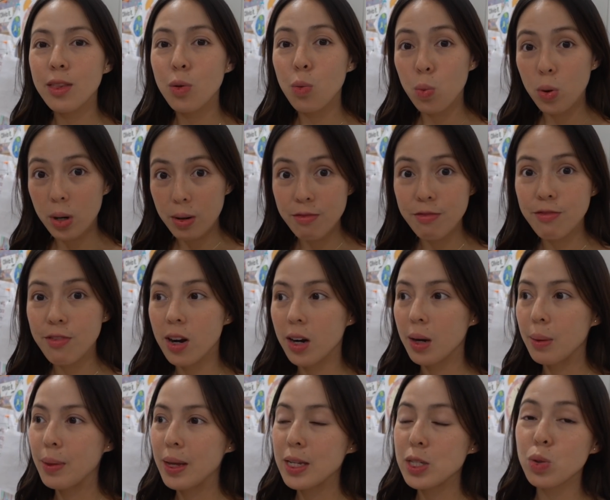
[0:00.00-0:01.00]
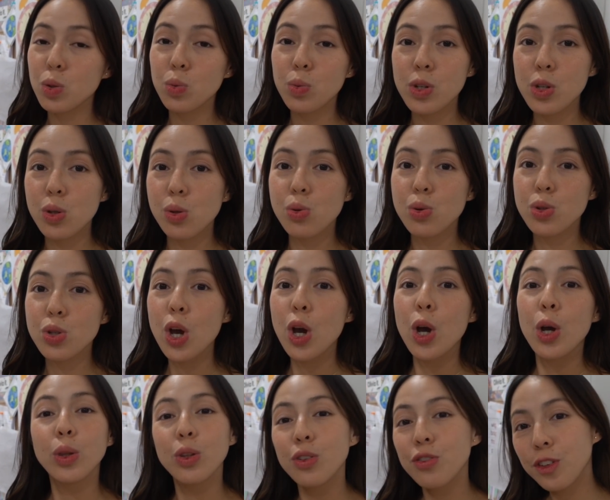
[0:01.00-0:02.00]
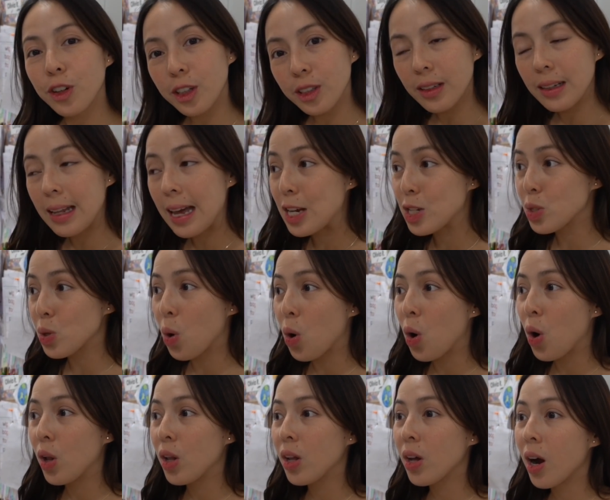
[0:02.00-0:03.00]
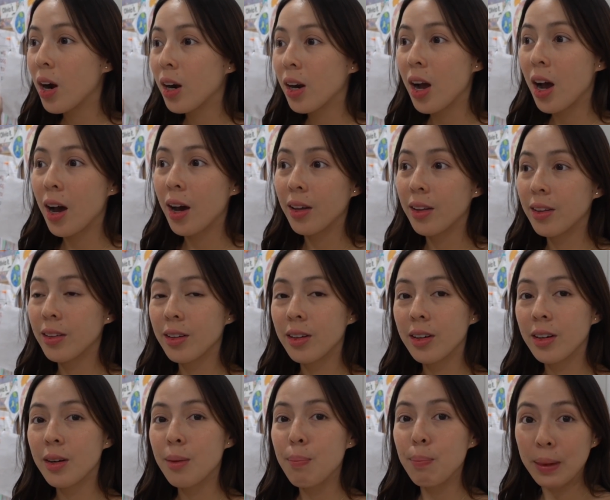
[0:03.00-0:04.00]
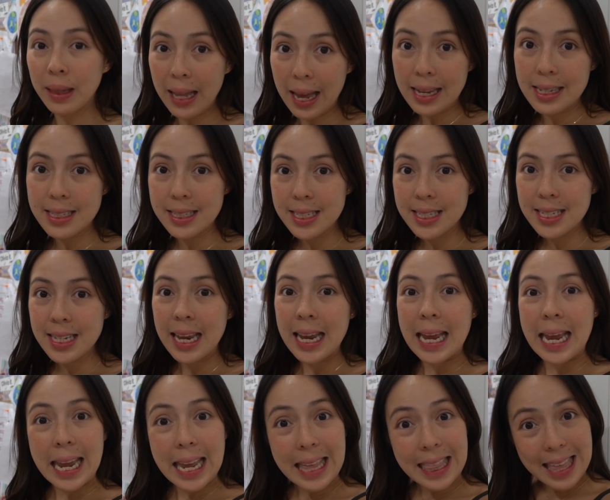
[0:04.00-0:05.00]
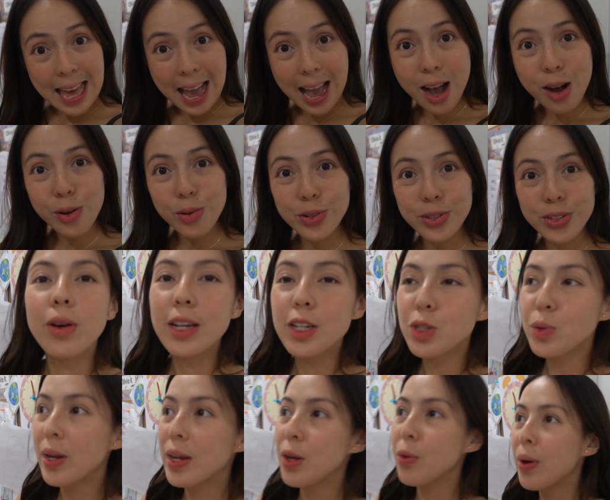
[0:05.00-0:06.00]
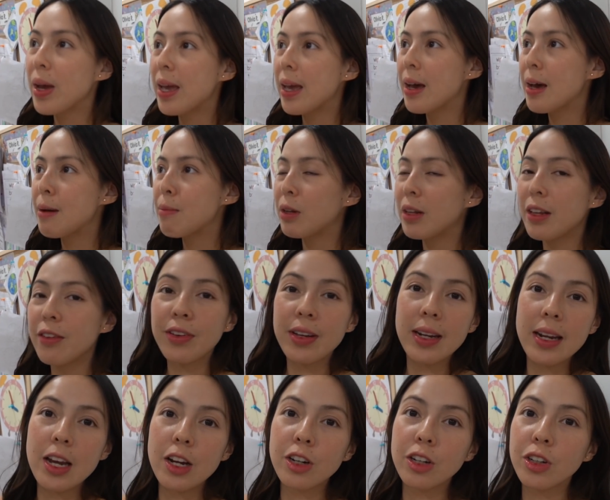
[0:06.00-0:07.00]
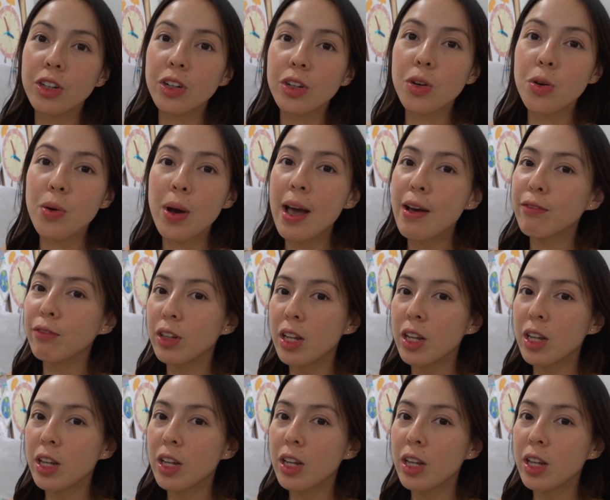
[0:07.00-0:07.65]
the worm farm. That's what we use to fertilize all our other plants in the house. Okay, so anyway, Olivia and I are gonna go have